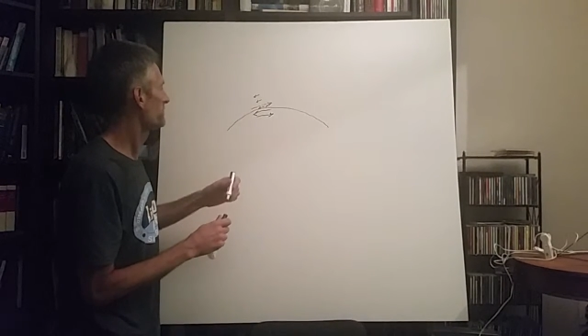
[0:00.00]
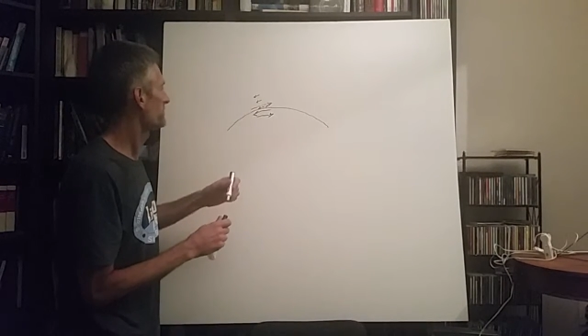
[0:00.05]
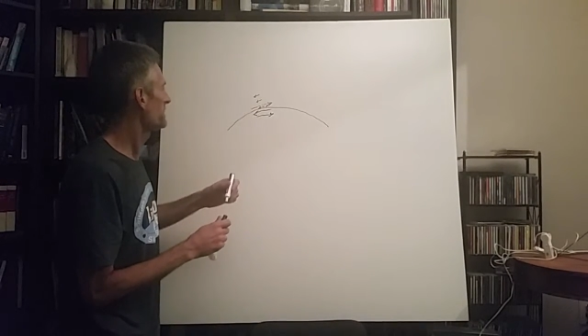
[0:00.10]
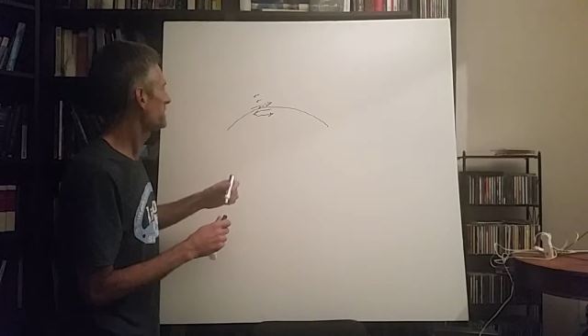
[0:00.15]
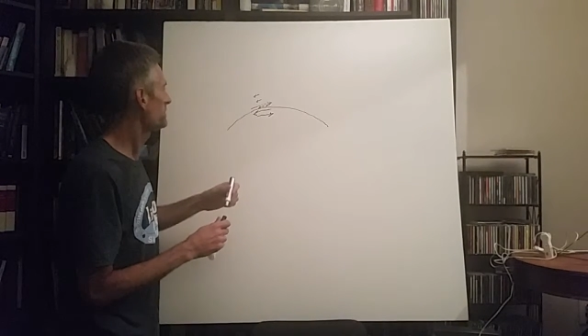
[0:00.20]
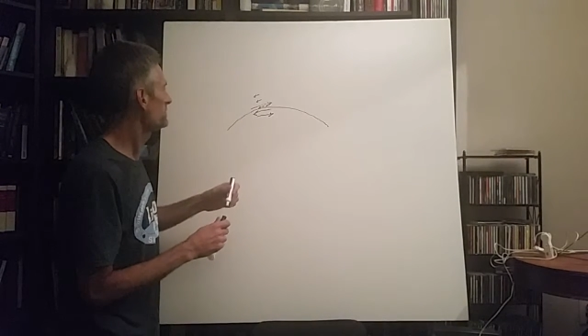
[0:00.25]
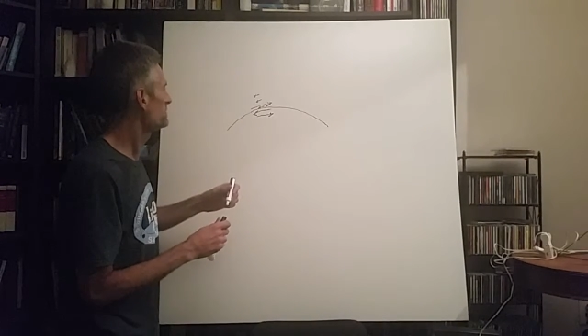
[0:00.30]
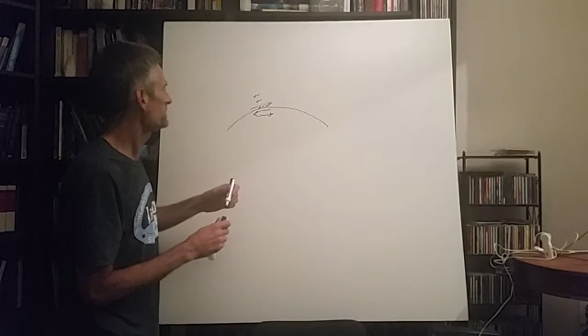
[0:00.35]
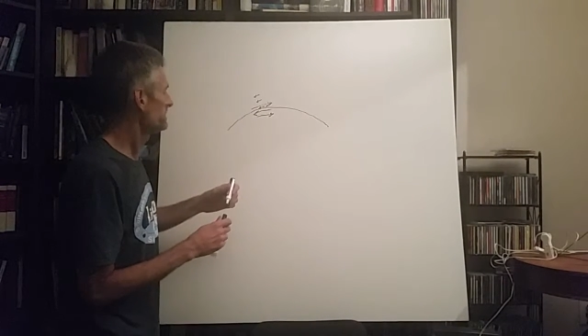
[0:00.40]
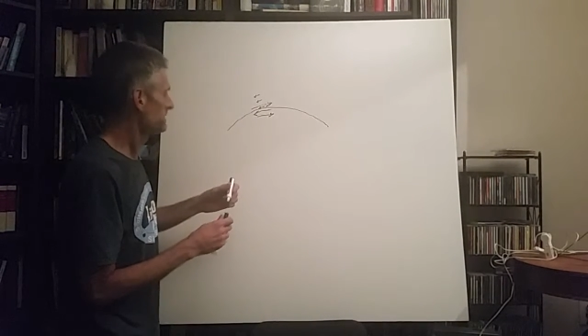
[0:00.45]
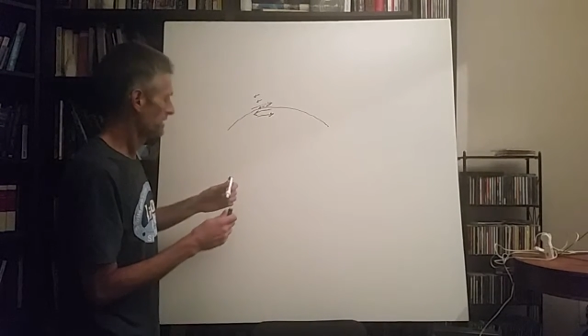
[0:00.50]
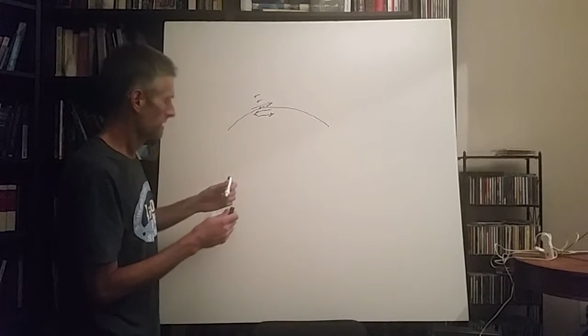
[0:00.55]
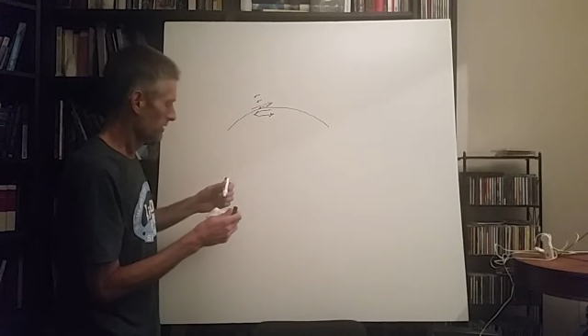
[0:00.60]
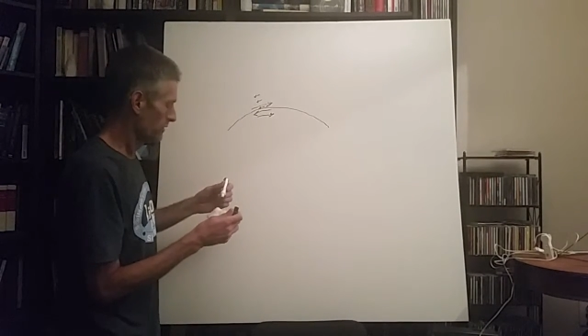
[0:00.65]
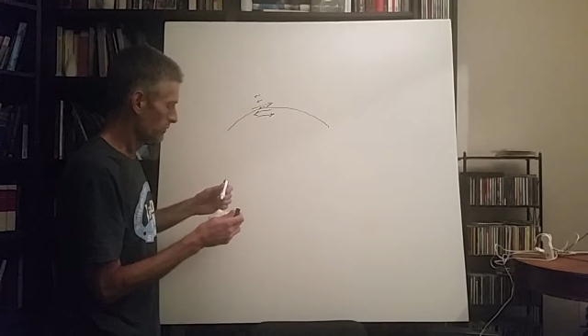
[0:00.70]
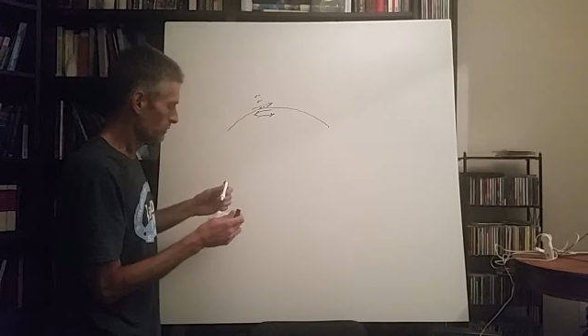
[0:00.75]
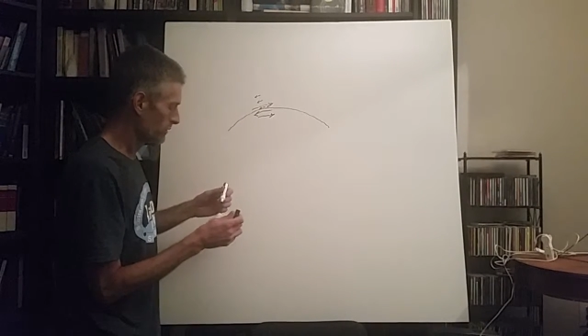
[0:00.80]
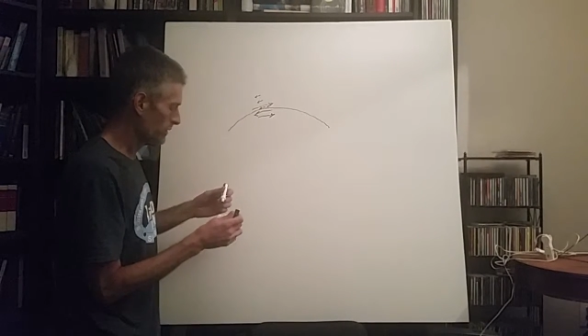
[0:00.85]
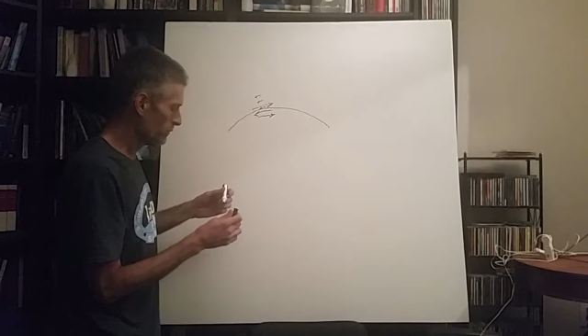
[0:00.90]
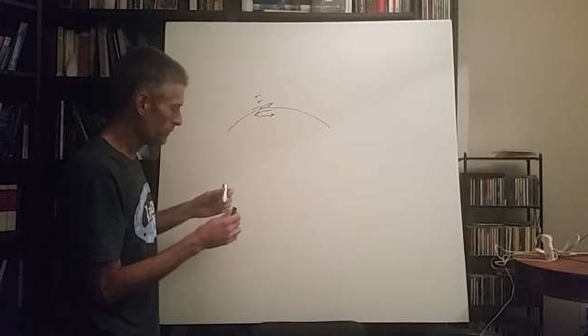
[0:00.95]
view,
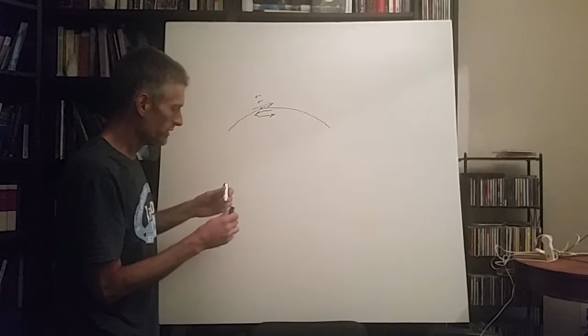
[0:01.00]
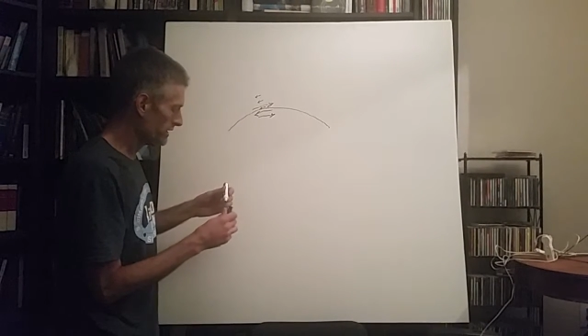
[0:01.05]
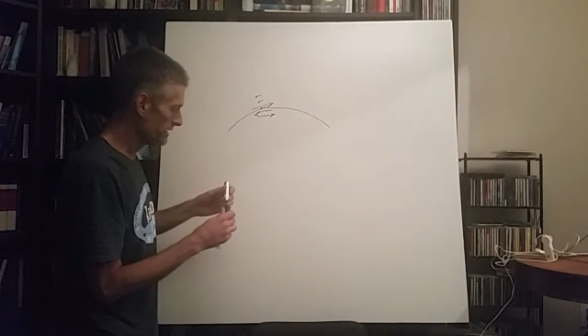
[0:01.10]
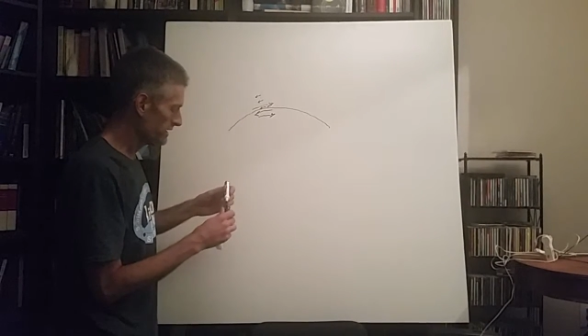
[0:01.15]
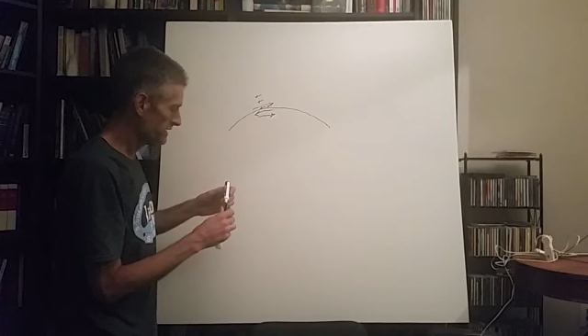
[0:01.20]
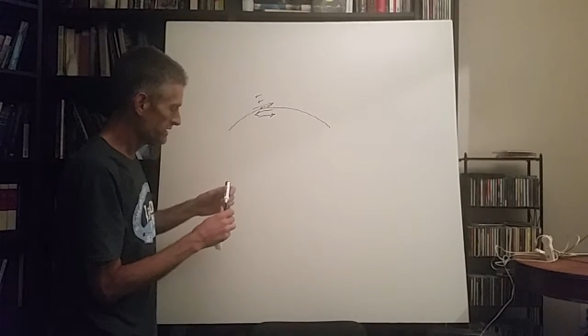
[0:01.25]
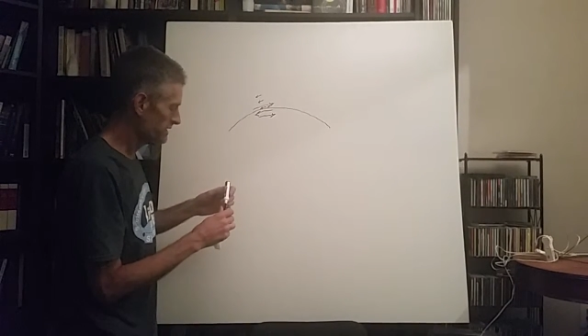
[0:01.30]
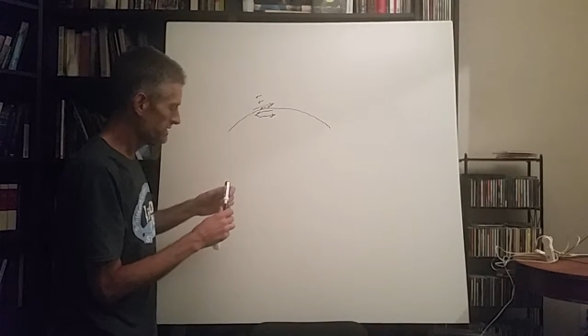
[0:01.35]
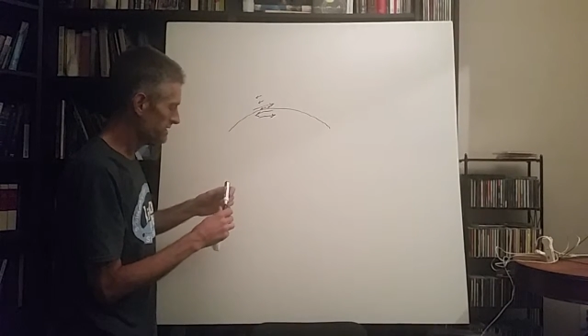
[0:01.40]
what we're going to